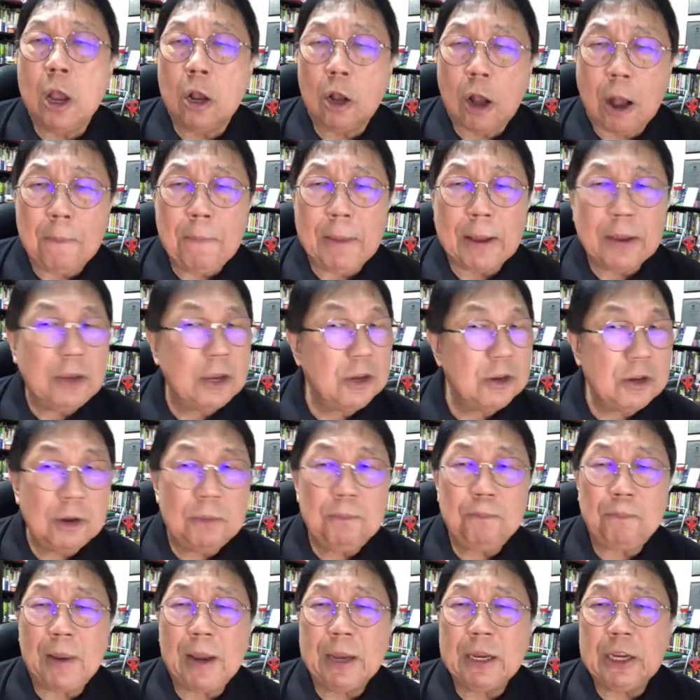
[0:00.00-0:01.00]

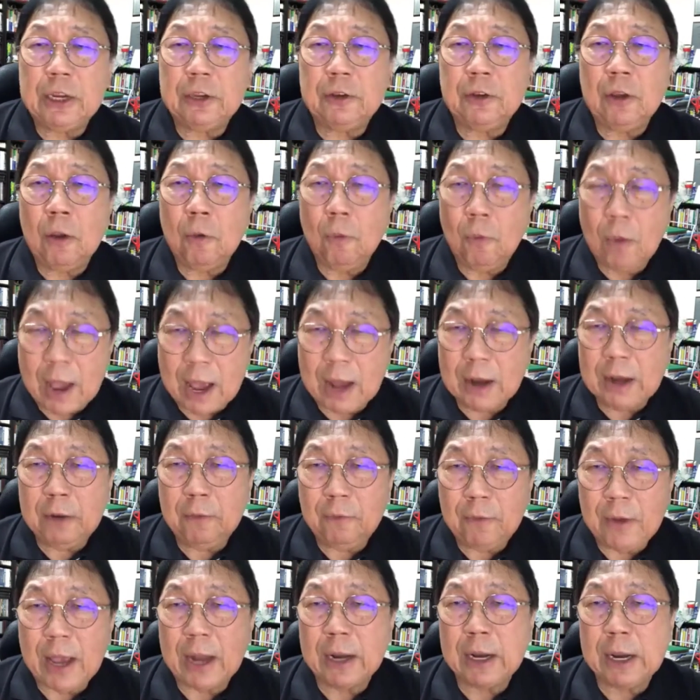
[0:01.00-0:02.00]
compensation plan is very,
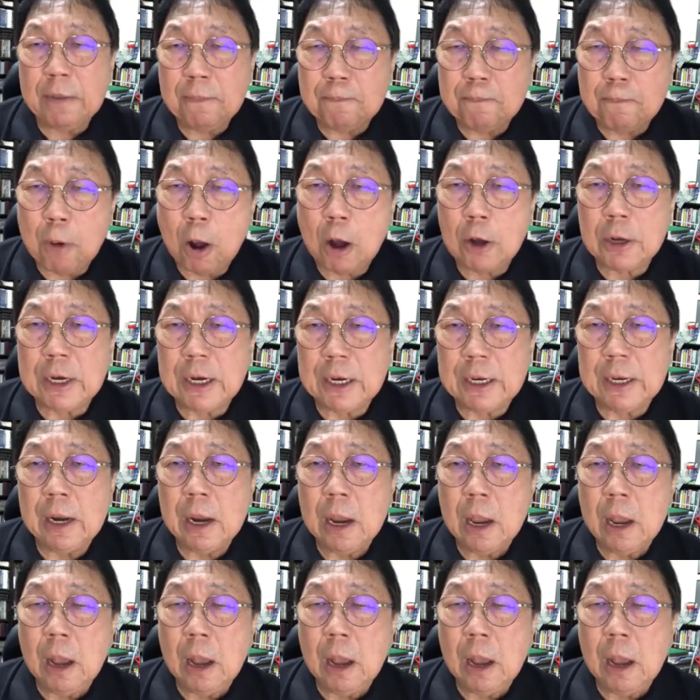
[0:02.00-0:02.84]
very important.